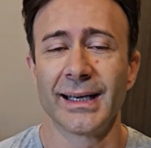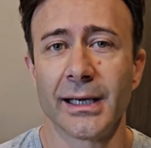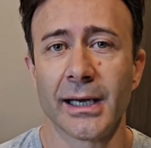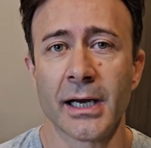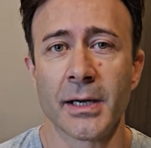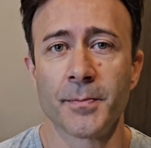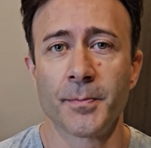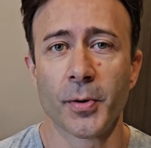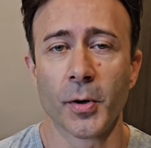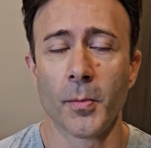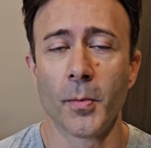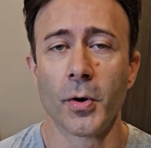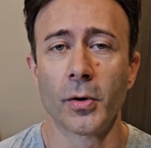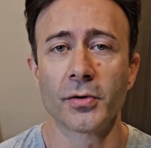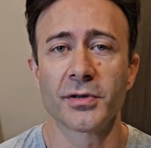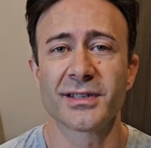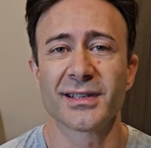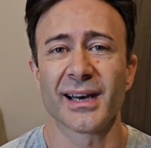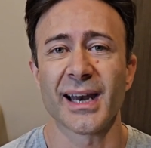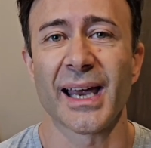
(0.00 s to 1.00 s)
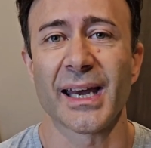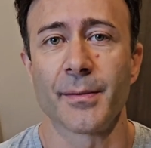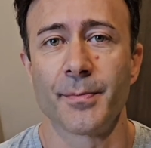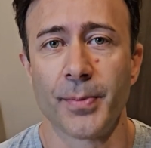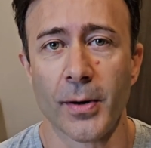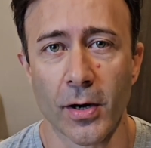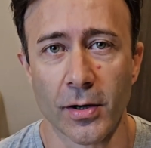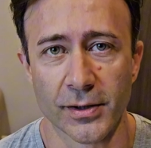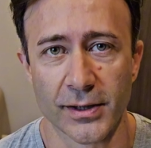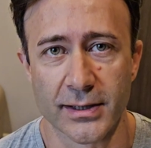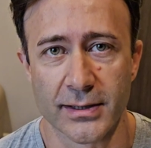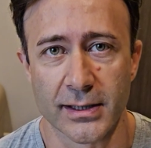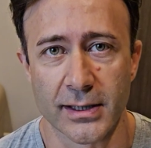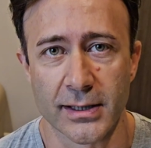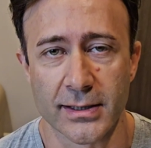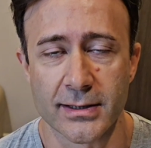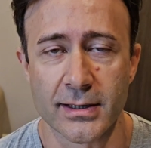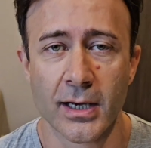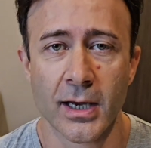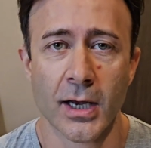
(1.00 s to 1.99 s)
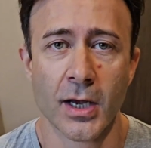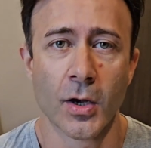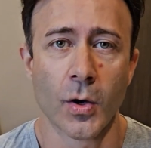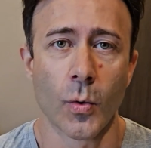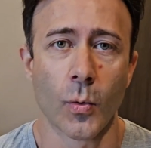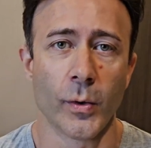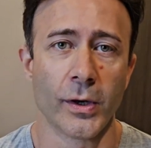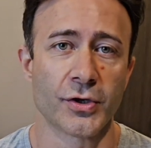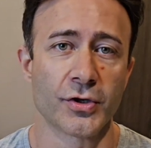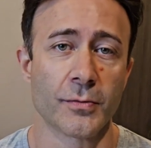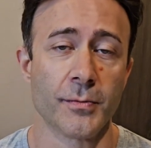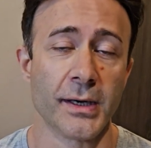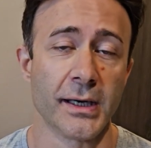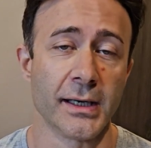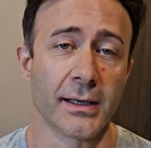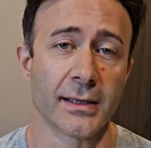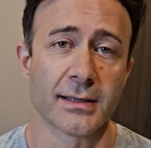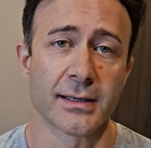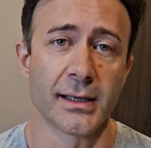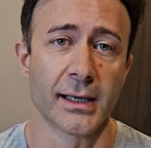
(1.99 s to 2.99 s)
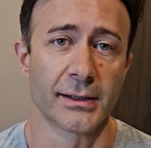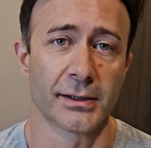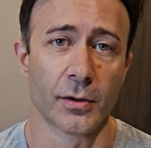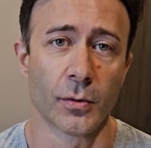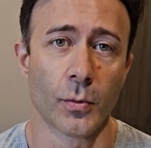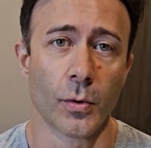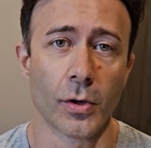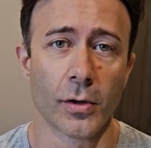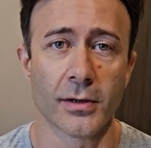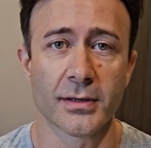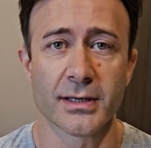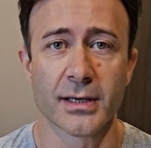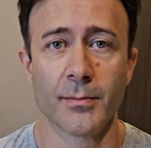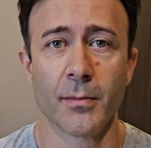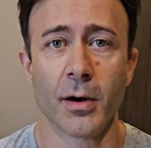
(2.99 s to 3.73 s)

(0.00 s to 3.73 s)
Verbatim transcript: it promotes lipolysis, which means, in other words, the